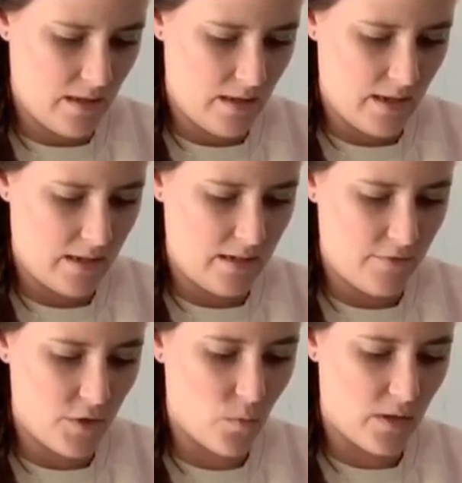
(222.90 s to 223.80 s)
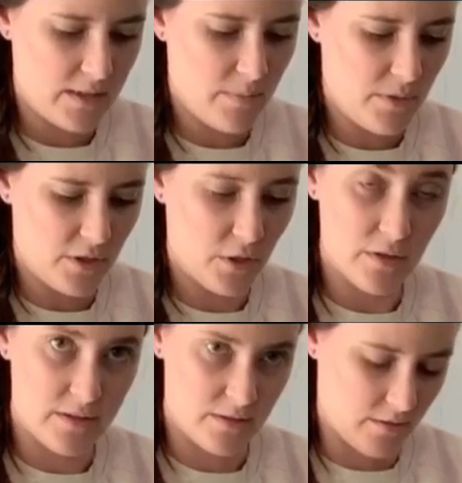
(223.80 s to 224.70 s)
And if you want to put a
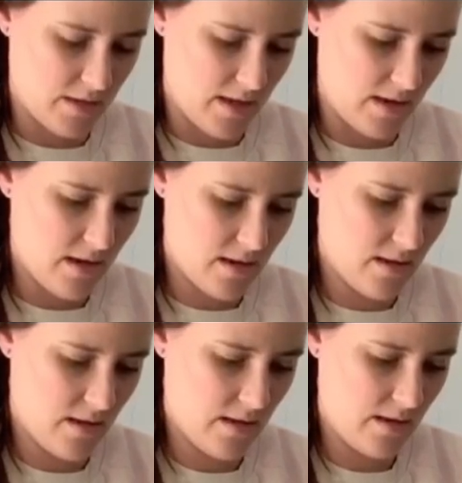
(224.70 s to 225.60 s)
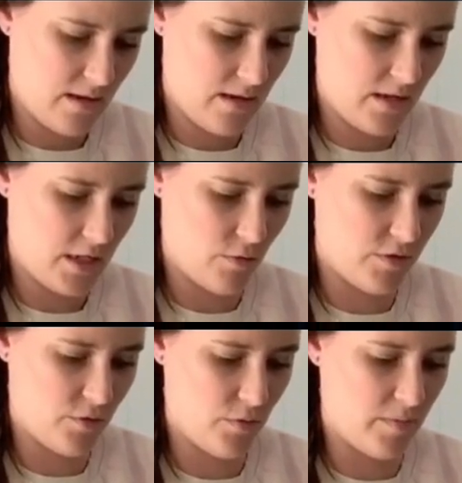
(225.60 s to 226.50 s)
crystal in, you would
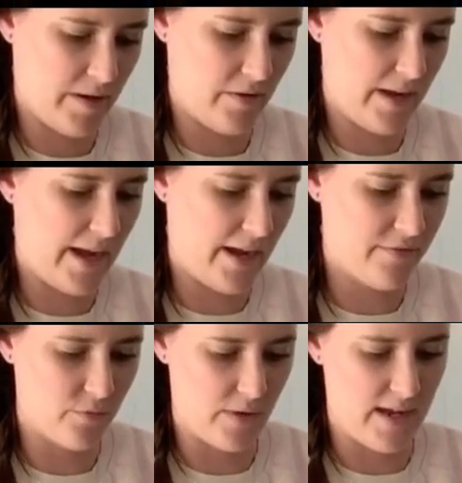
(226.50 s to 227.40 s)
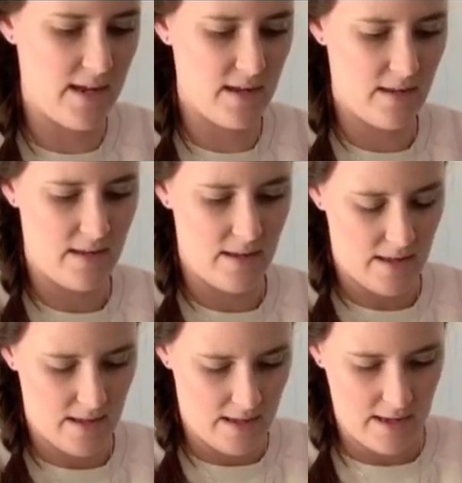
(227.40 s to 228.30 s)
do about halfway
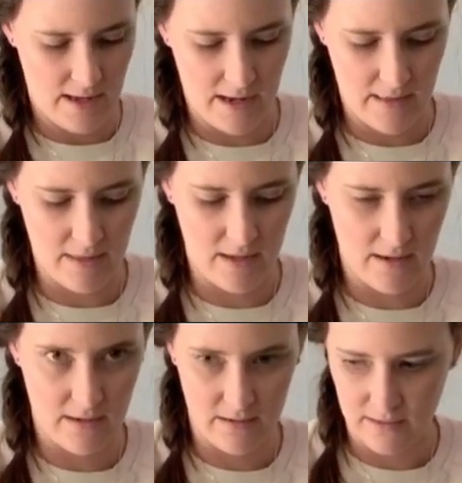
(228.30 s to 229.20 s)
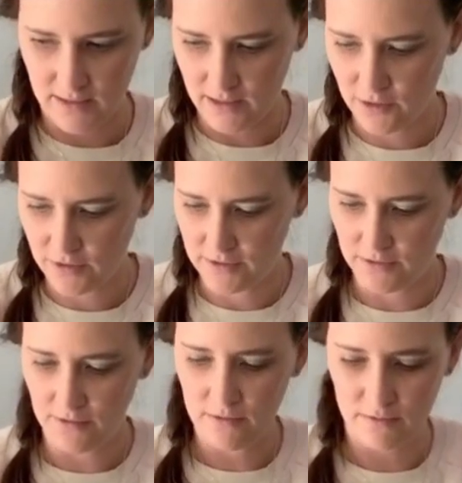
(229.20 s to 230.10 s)
and then get a
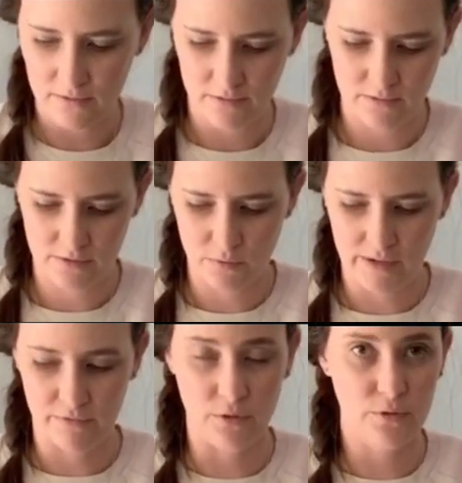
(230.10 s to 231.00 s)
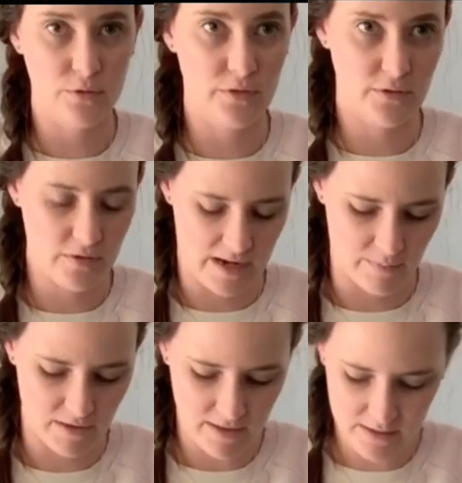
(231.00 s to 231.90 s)
crystal. So we have rose quartz or
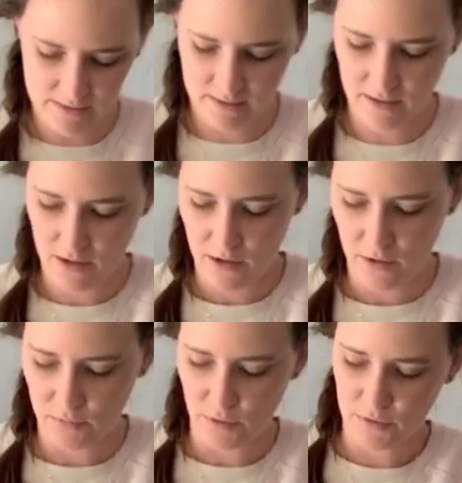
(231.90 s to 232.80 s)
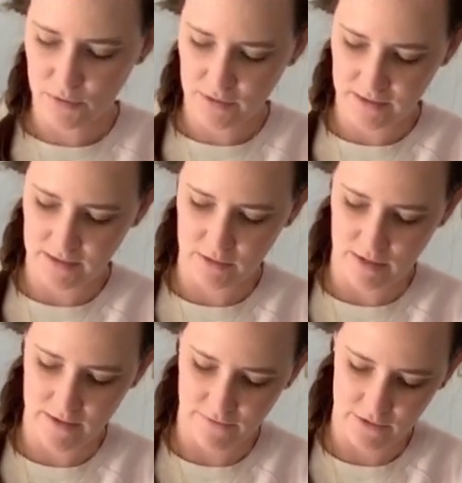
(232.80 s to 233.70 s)
amethyst. Rose quartz is
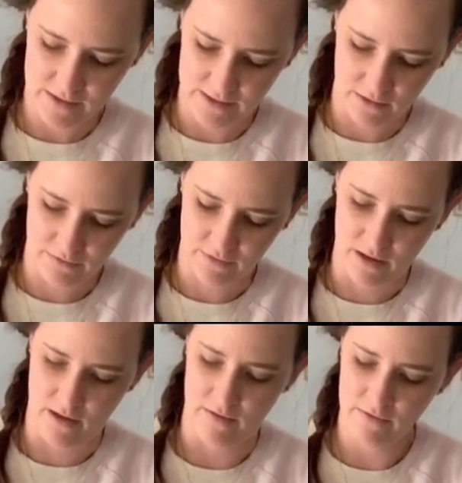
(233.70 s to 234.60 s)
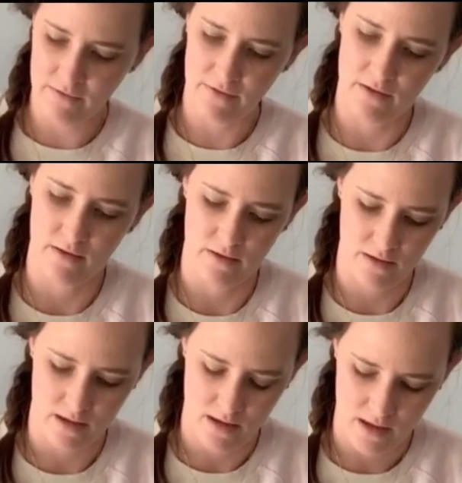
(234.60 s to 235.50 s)
great for self-love,
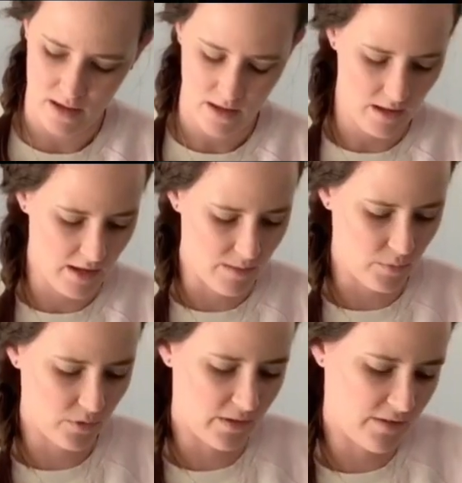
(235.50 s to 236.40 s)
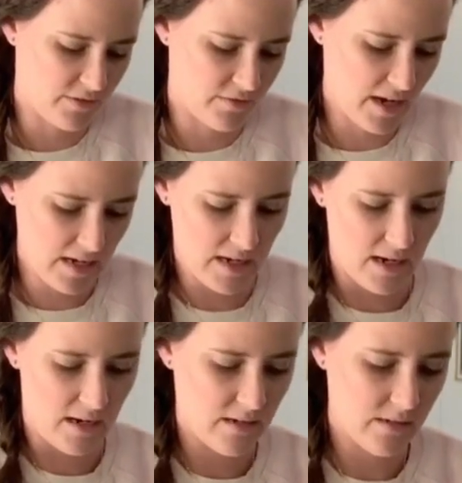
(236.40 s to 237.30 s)
or love of any
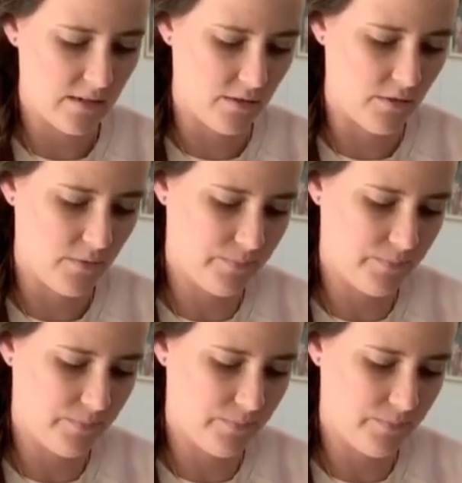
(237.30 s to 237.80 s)
kind, so